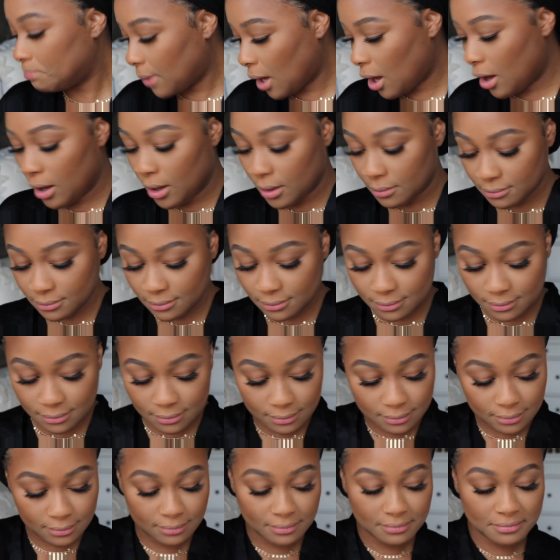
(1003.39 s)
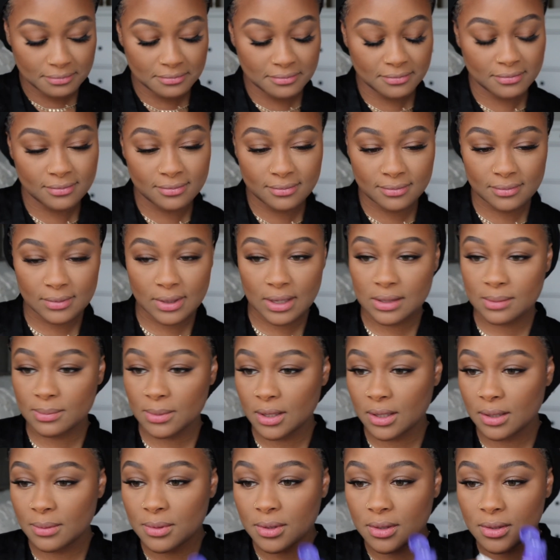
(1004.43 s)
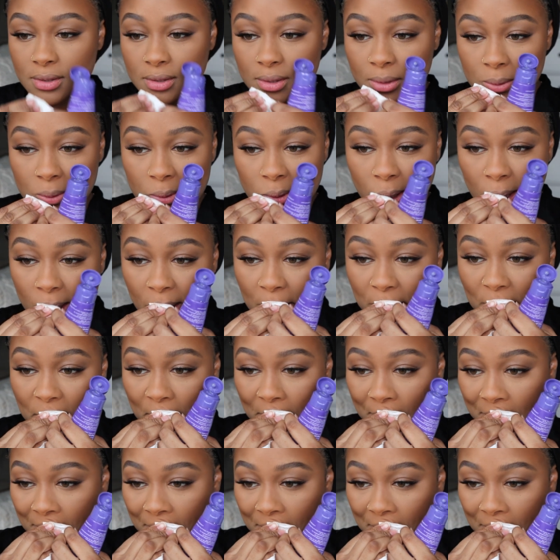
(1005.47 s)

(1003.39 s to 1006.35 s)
balm. My lips are so dry.